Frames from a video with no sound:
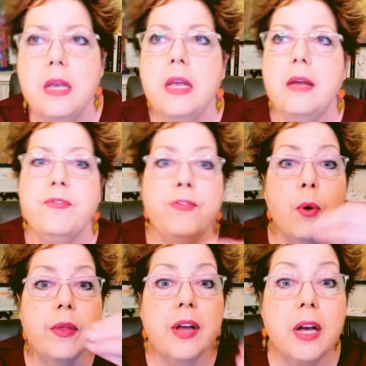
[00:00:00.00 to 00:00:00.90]

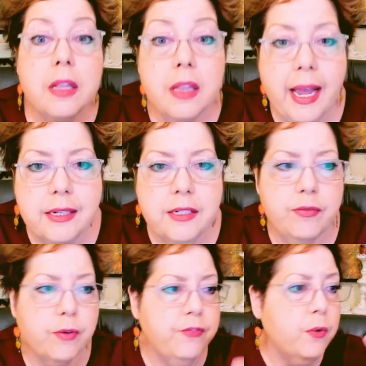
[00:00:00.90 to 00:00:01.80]
for the collective,
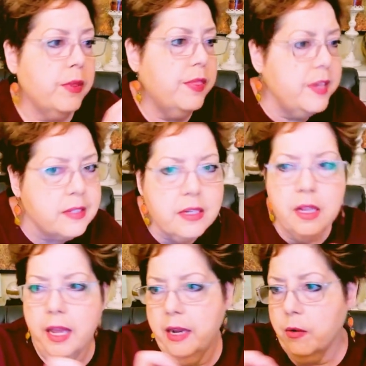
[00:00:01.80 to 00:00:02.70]
or for this client